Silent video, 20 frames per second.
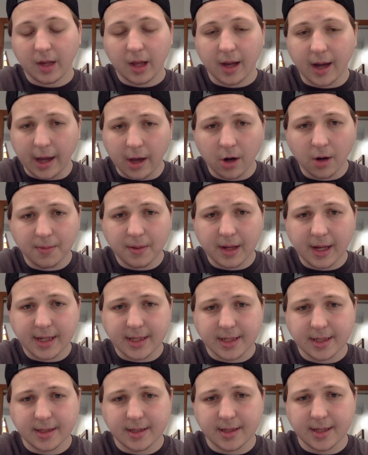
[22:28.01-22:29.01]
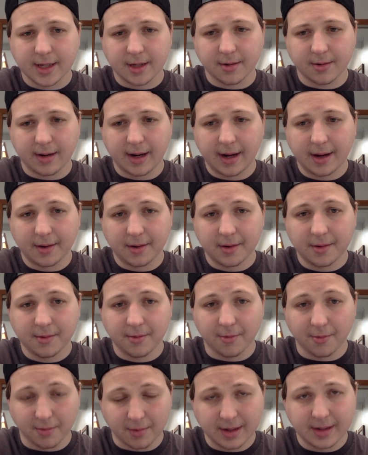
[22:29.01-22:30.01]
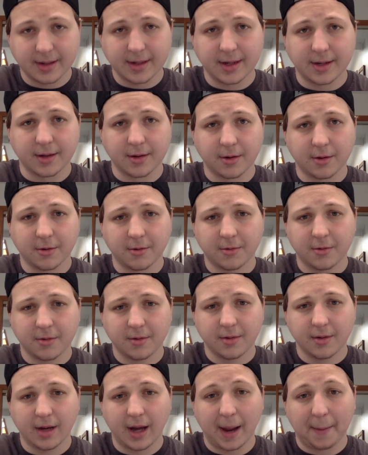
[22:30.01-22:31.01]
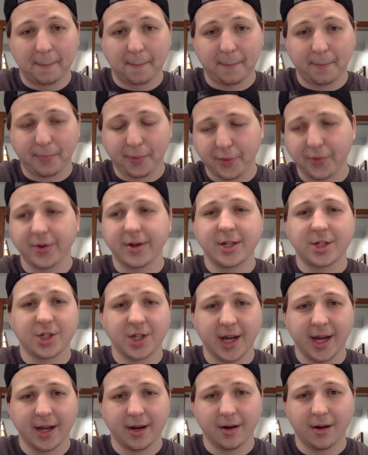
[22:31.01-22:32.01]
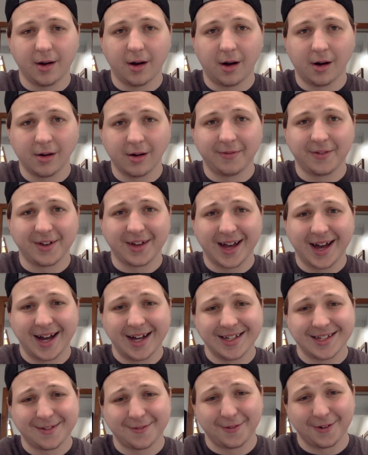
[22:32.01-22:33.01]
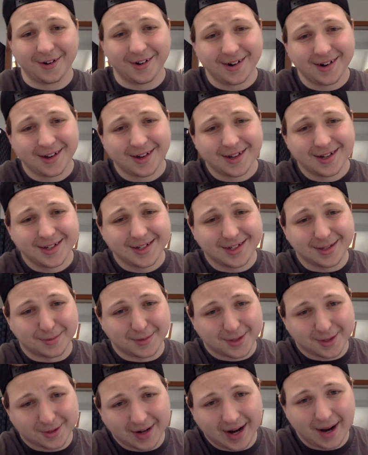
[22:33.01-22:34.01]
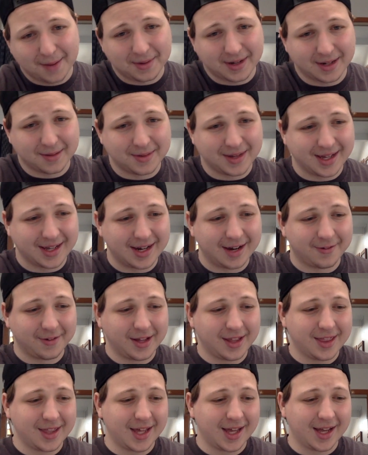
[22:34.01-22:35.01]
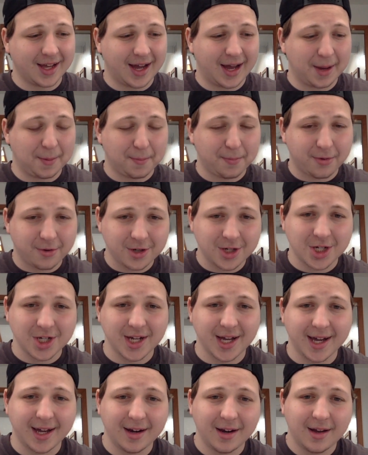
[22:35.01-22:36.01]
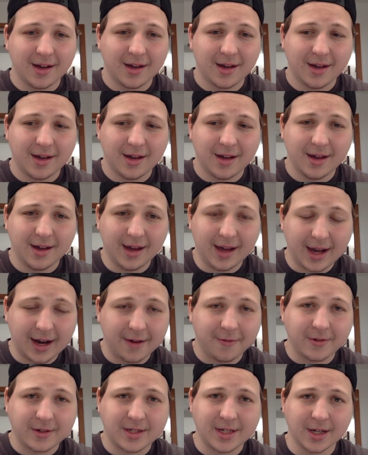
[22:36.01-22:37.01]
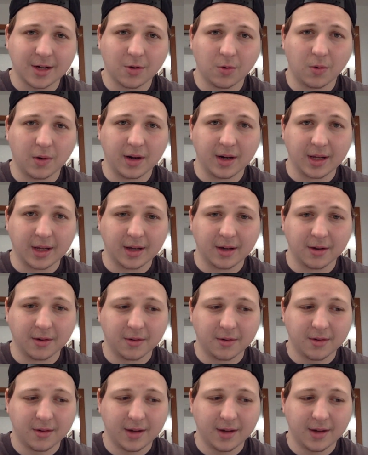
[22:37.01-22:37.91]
I hope you guys can stick around, really do. I appreciate all of you guys for subscribing to me and everything. I appreciate every single one of you.